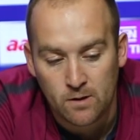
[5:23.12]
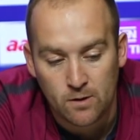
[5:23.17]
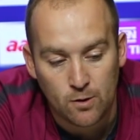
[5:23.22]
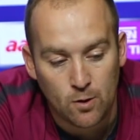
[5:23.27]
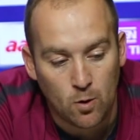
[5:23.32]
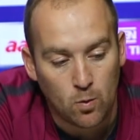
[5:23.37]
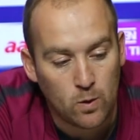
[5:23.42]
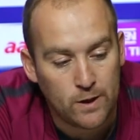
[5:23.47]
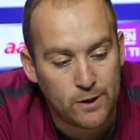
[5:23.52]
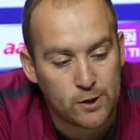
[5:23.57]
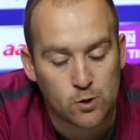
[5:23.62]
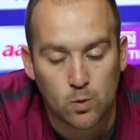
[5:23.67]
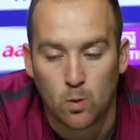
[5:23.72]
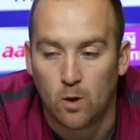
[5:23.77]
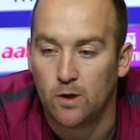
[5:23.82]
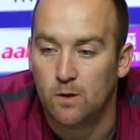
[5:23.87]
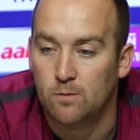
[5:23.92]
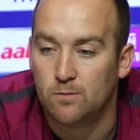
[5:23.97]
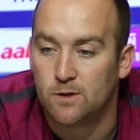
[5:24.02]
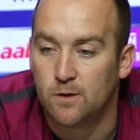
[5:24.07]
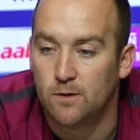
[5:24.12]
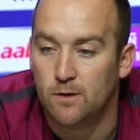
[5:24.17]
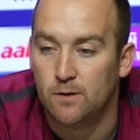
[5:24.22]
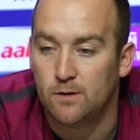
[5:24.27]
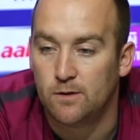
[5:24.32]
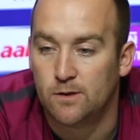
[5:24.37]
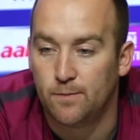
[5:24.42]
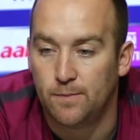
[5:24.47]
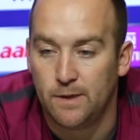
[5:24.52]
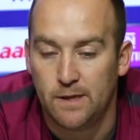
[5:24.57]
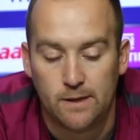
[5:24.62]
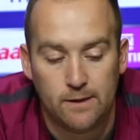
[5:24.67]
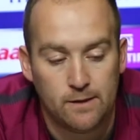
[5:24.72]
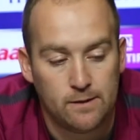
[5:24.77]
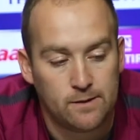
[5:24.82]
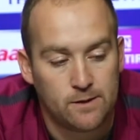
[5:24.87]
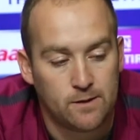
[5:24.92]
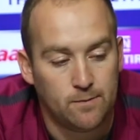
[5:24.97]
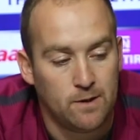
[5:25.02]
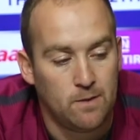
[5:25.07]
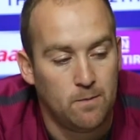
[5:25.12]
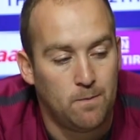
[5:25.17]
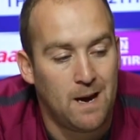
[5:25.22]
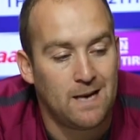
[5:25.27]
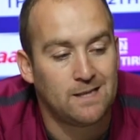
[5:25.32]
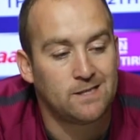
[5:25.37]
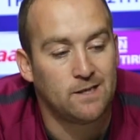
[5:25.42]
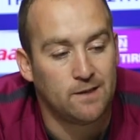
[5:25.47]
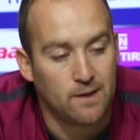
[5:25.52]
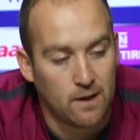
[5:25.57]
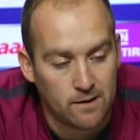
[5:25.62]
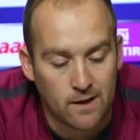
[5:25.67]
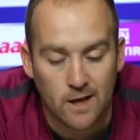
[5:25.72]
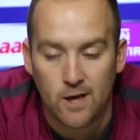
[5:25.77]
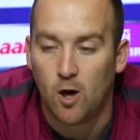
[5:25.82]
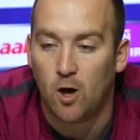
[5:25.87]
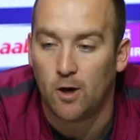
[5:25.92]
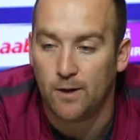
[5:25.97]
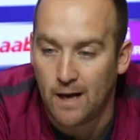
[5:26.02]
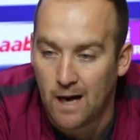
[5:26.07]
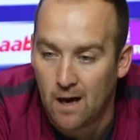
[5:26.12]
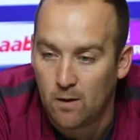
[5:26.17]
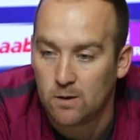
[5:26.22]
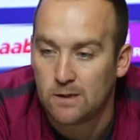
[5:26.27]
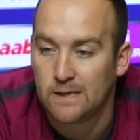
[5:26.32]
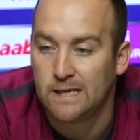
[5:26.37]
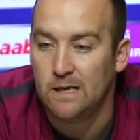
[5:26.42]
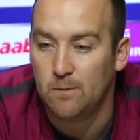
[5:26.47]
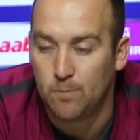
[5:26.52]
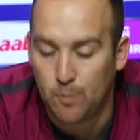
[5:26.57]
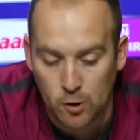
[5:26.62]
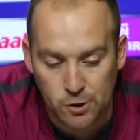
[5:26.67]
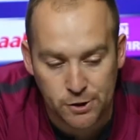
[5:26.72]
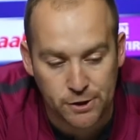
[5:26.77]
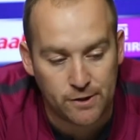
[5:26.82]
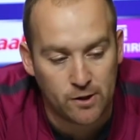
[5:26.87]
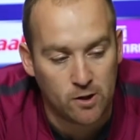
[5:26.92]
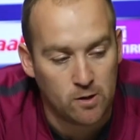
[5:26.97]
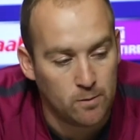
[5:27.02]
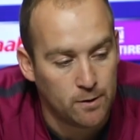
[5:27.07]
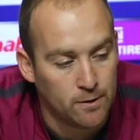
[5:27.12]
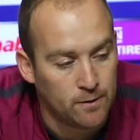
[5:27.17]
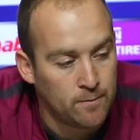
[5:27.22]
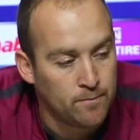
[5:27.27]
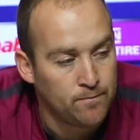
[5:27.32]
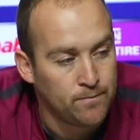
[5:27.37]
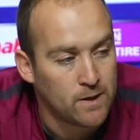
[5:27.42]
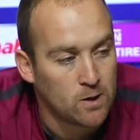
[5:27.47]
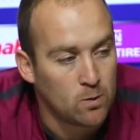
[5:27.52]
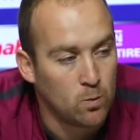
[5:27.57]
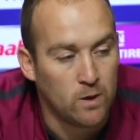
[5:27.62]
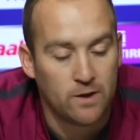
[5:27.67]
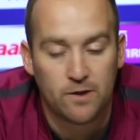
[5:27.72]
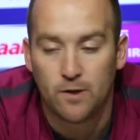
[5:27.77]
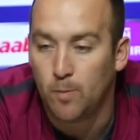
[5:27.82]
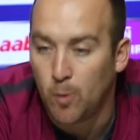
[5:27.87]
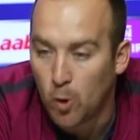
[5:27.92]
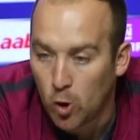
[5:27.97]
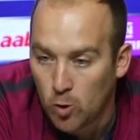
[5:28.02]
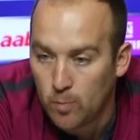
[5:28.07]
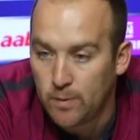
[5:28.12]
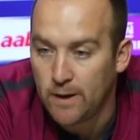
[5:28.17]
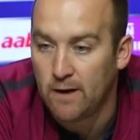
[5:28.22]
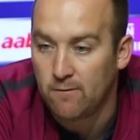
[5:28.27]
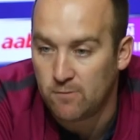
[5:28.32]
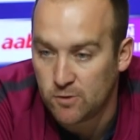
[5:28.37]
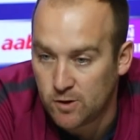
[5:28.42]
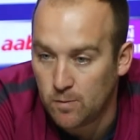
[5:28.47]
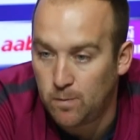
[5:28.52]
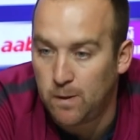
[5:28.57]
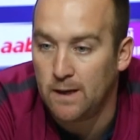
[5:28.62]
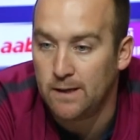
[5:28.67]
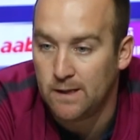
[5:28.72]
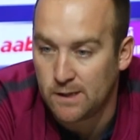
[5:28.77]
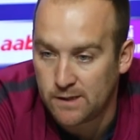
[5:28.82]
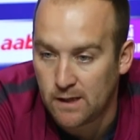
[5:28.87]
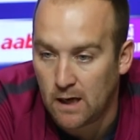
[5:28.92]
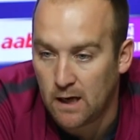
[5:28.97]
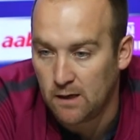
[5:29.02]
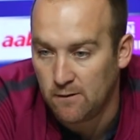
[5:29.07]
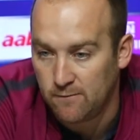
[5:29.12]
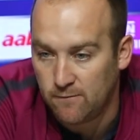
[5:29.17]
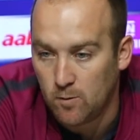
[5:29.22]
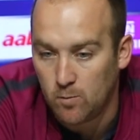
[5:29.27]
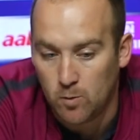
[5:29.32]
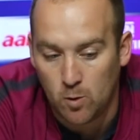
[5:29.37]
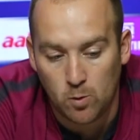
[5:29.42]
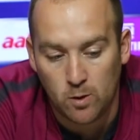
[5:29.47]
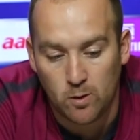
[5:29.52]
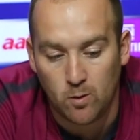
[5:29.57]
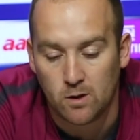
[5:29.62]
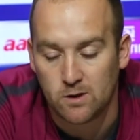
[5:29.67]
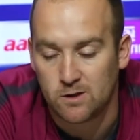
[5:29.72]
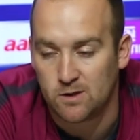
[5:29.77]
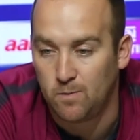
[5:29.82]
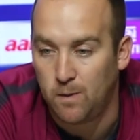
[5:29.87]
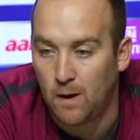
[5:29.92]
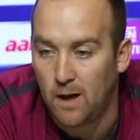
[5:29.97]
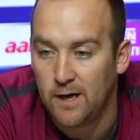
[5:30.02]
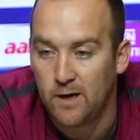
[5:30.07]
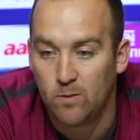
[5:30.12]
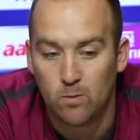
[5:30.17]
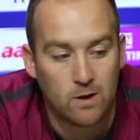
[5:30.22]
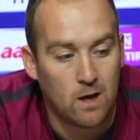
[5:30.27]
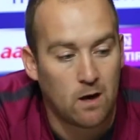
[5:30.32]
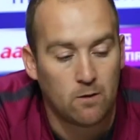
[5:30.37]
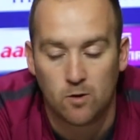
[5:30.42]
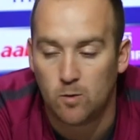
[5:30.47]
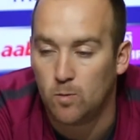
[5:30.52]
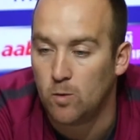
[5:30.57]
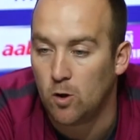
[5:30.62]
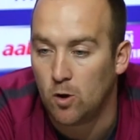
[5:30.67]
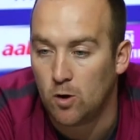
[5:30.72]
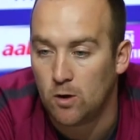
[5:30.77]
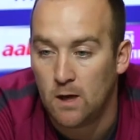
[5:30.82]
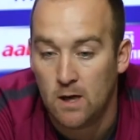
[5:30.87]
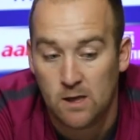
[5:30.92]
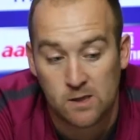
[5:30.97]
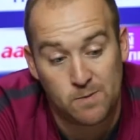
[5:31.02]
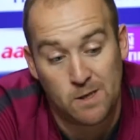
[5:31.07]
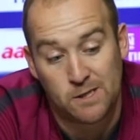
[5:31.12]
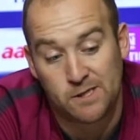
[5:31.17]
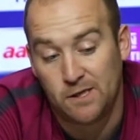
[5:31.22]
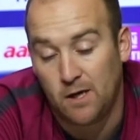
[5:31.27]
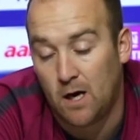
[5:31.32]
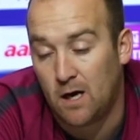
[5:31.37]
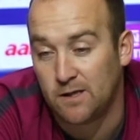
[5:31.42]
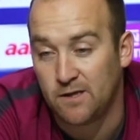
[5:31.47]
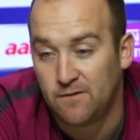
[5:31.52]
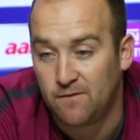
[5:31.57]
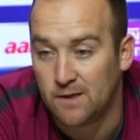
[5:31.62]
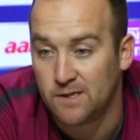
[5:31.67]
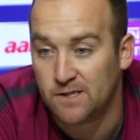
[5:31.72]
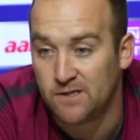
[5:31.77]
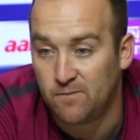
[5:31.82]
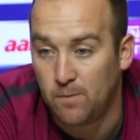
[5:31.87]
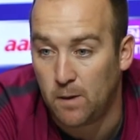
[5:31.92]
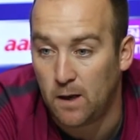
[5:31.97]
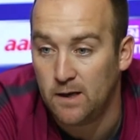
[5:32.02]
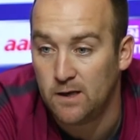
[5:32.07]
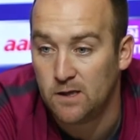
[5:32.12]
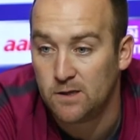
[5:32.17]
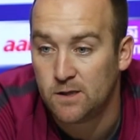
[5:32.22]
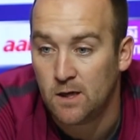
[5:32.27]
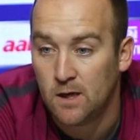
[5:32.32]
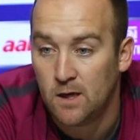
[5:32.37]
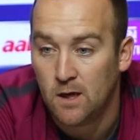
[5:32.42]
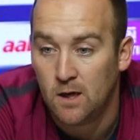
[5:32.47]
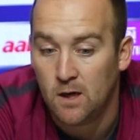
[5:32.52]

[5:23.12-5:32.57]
we just want them to be better than they are now and keep pushing them, and with the ball be able to play the style of football we want to play, and without the ball, especially our defensive players,